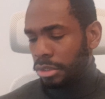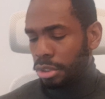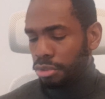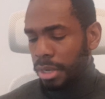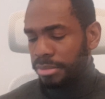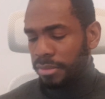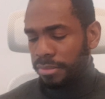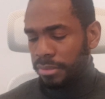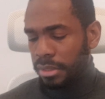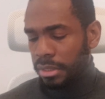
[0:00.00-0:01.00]
2 drops
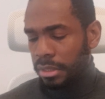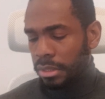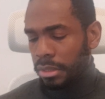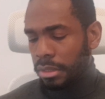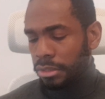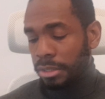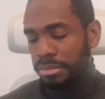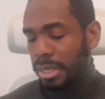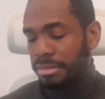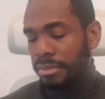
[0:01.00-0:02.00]
of,
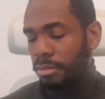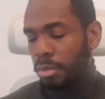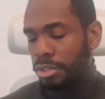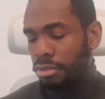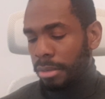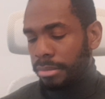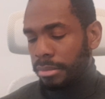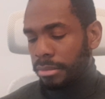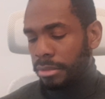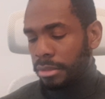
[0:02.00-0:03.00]
sometimes even 1 drop
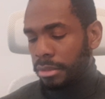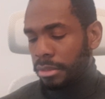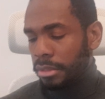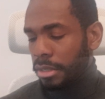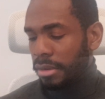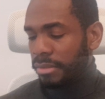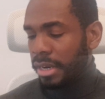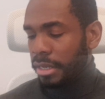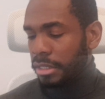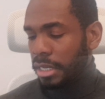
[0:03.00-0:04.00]
of
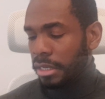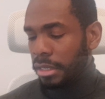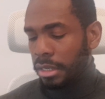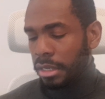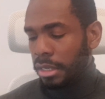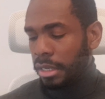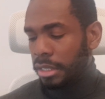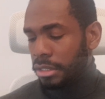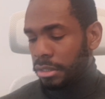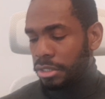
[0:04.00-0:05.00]
iodine
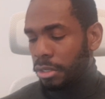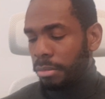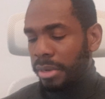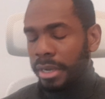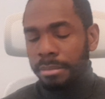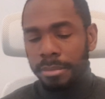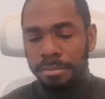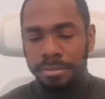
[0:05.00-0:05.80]
into the salt pipe.